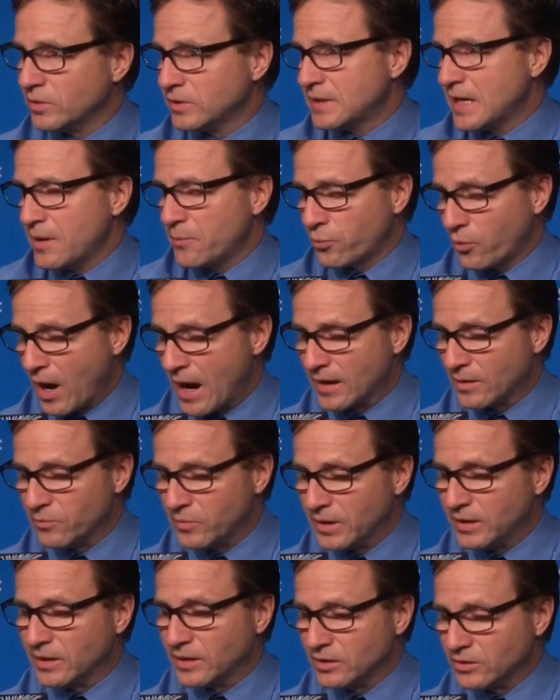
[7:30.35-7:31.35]
We take pride
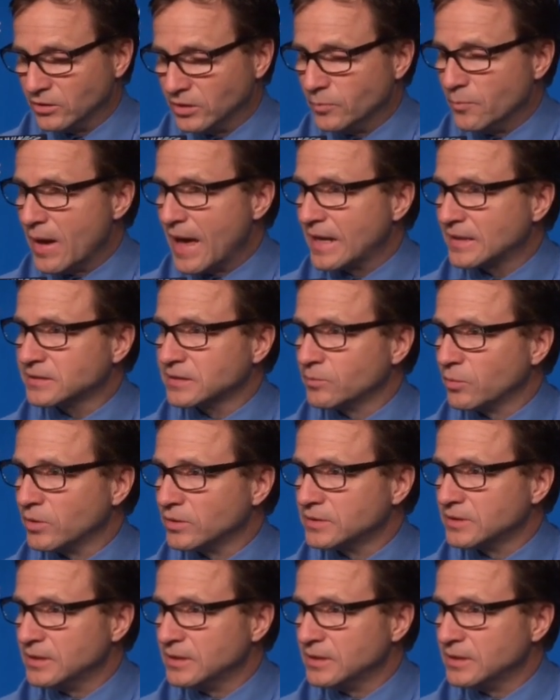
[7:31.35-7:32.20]
in being a good basketball